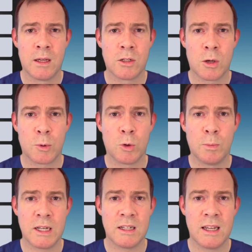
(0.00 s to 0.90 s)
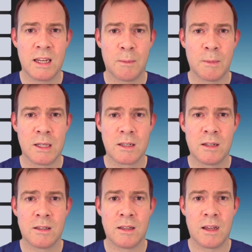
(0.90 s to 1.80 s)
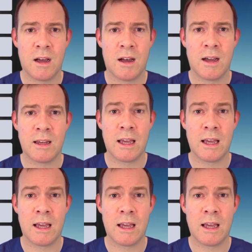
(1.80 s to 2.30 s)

Topical betadine can be instilled in the eye,